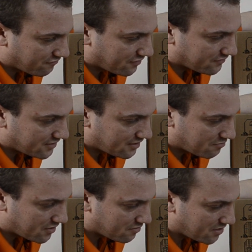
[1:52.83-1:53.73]
fifteen
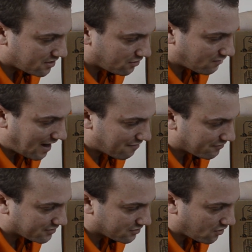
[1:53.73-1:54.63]
millimeter
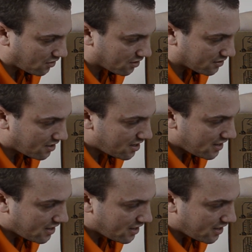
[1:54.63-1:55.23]
graphics card